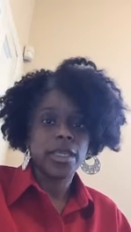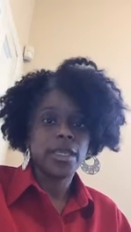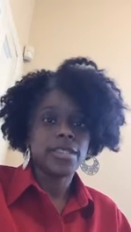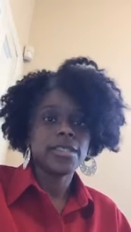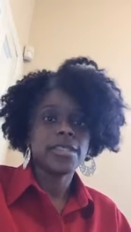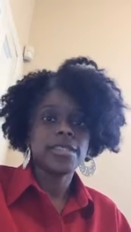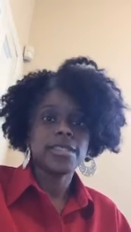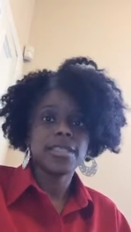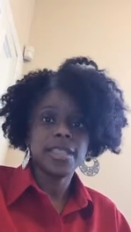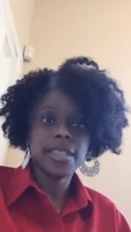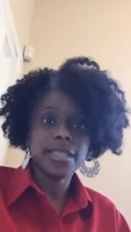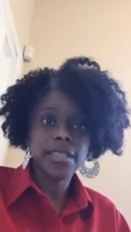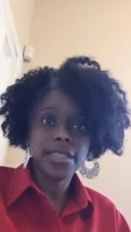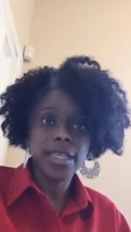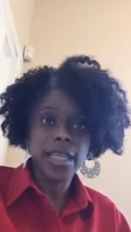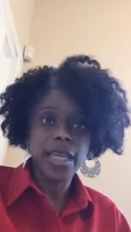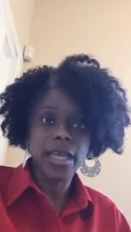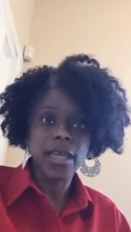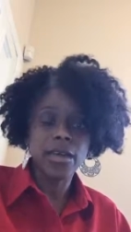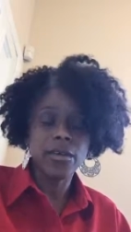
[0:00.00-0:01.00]
Sit
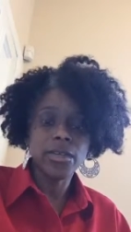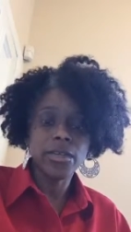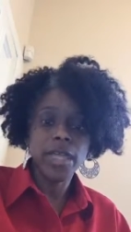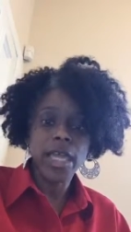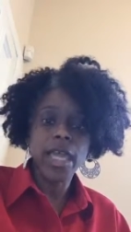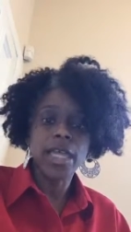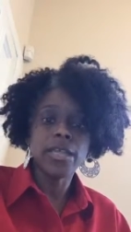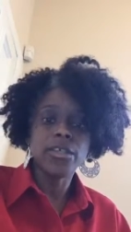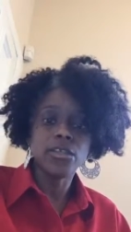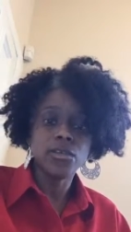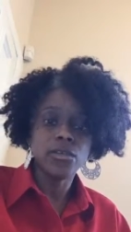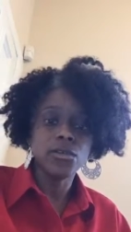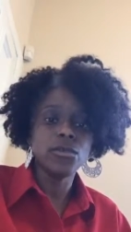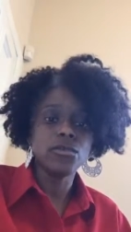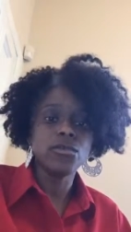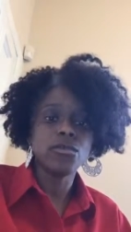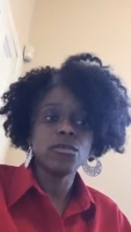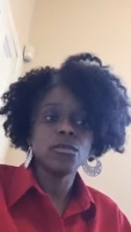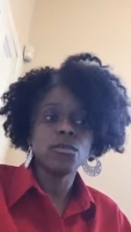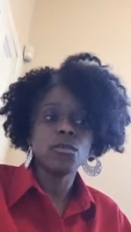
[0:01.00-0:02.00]
down and
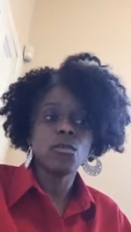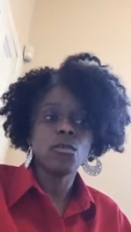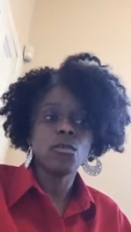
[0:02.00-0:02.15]
do